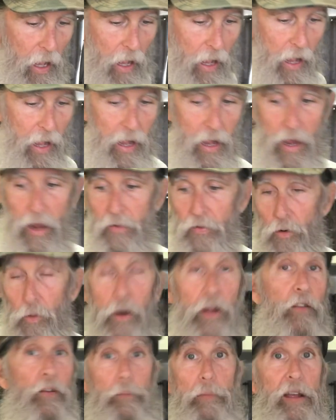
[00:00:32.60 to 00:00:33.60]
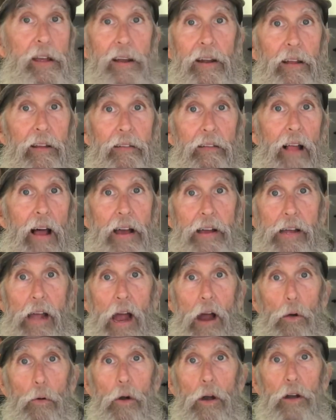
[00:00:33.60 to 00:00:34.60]
And the reason being is like
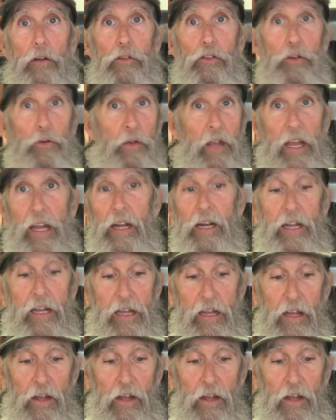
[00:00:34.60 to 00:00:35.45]
our zucchini